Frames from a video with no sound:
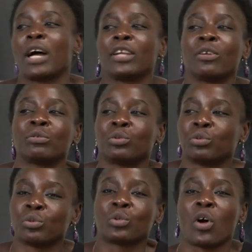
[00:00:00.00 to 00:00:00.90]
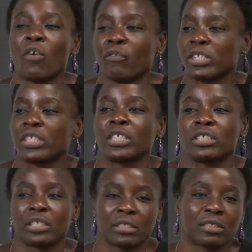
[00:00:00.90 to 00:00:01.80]
I don't do
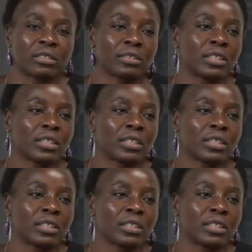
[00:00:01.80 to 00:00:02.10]
conversations.